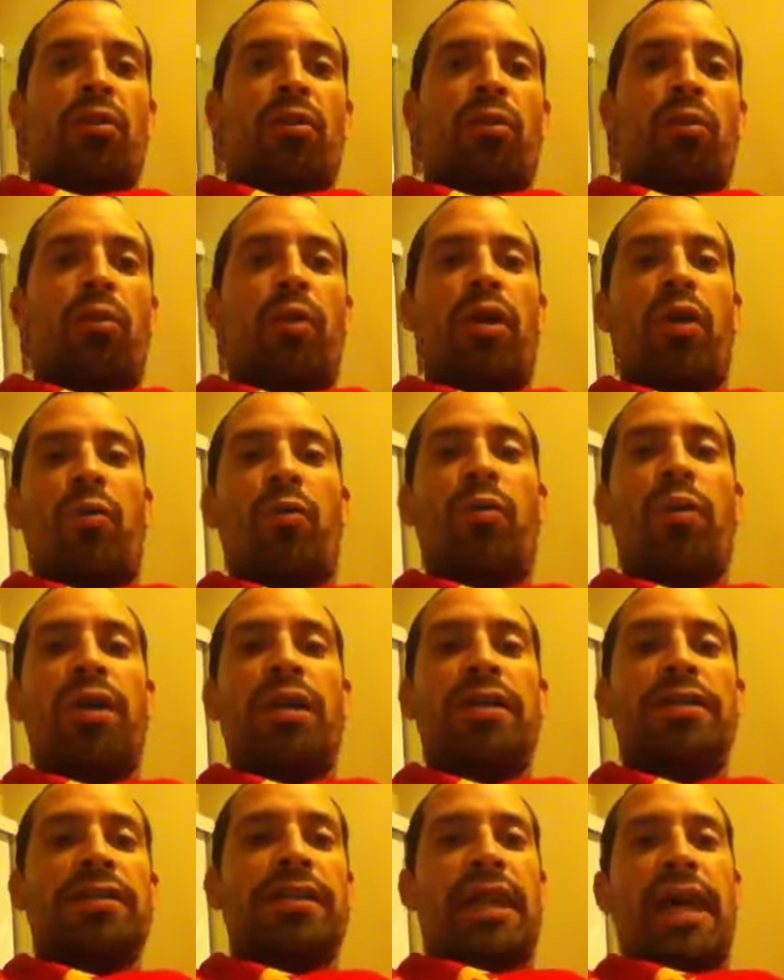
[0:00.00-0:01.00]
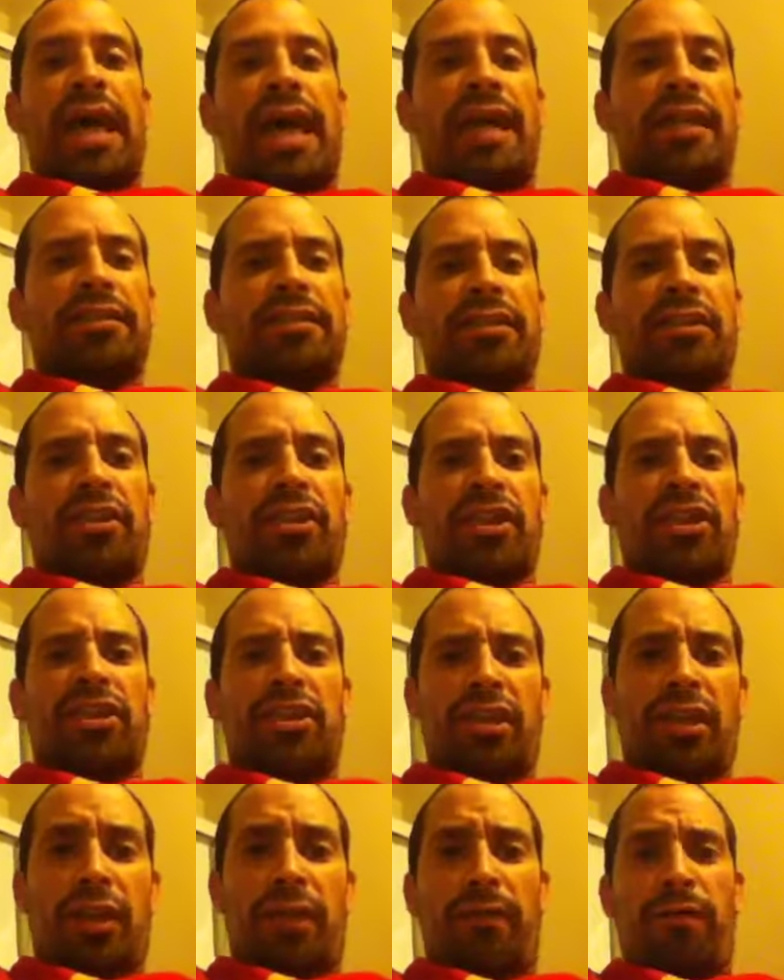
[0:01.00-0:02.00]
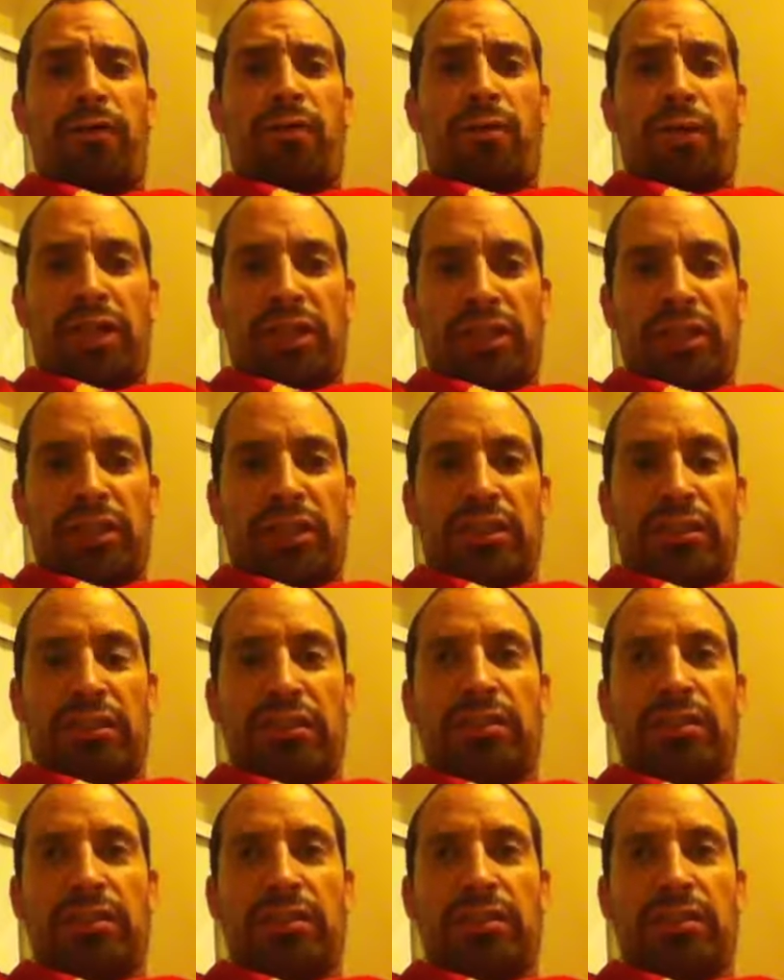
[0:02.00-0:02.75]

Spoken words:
we're willing to ask the tough questions.